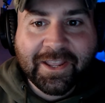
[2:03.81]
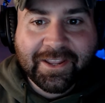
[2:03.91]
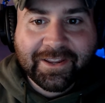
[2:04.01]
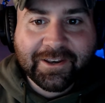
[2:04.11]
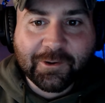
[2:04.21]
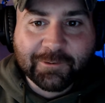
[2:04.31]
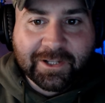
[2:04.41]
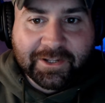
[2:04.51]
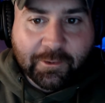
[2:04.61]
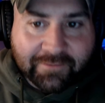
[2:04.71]

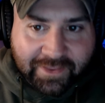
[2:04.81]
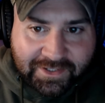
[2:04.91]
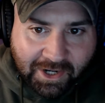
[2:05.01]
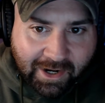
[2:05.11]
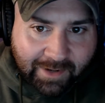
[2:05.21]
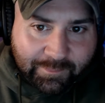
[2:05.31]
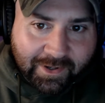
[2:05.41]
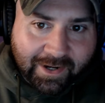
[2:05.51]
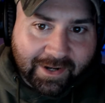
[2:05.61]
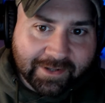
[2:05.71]
Really over the top.
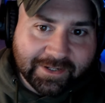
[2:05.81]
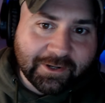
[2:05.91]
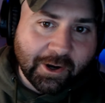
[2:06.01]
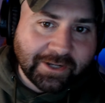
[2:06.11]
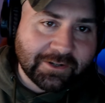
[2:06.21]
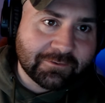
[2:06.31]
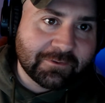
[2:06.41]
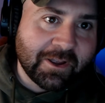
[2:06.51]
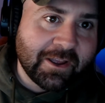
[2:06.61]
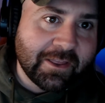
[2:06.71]
I don't
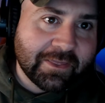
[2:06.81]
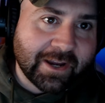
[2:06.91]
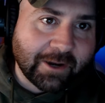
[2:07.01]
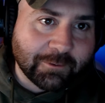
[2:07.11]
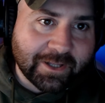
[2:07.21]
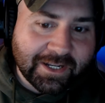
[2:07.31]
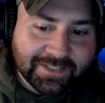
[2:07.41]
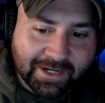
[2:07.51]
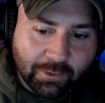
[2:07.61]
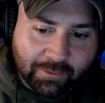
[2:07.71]
think I realized
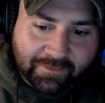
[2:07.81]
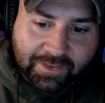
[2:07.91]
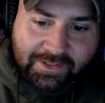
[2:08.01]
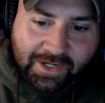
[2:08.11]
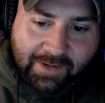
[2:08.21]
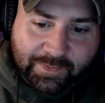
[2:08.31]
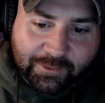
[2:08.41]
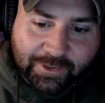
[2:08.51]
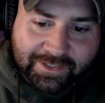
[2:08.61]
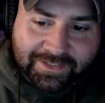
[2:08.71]
how over the top he
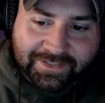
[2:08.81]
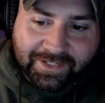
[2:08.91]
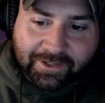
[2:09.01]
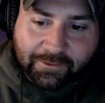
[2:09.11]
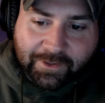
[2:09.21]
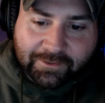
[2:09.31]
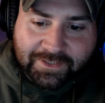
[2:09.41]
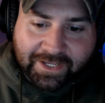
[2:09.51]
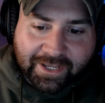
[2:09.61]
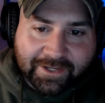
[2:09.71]
was, when I was a
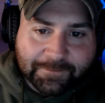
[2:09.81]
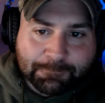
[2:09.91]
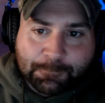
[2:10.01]
kid.